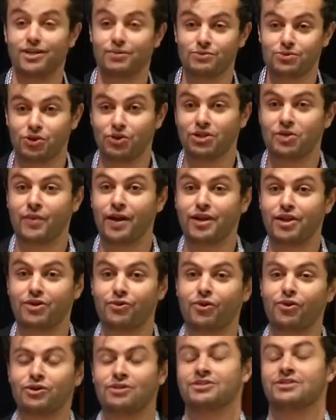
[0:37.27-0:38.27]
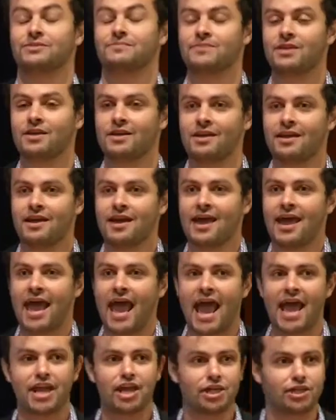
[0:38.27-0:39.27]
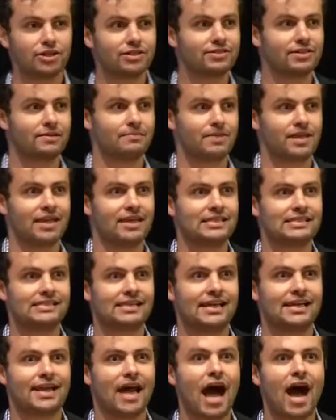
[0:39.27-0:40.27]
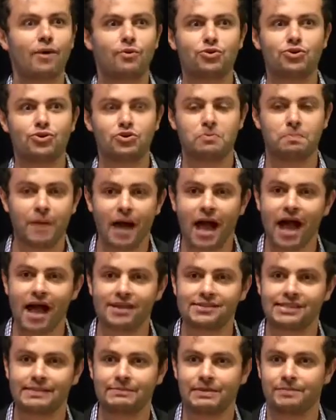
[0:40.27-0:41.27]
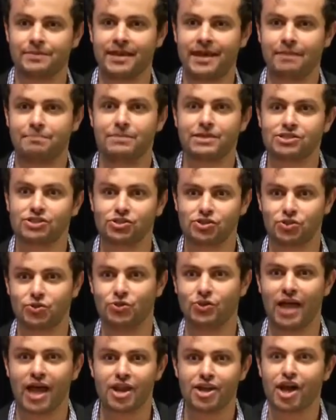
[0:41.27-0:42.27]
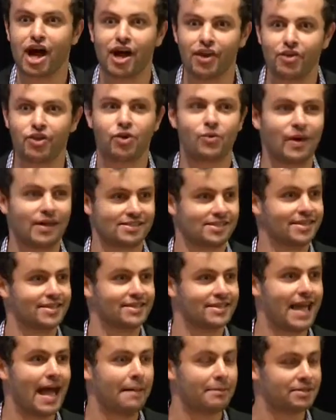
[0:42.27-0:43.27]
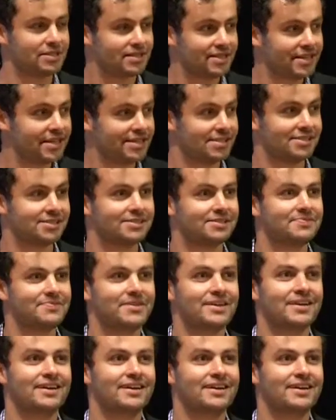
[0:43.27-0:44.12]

It was only 1 year old. And he looked at me and said, "How could you possibly be at business school and not know what Citadel Capital is?"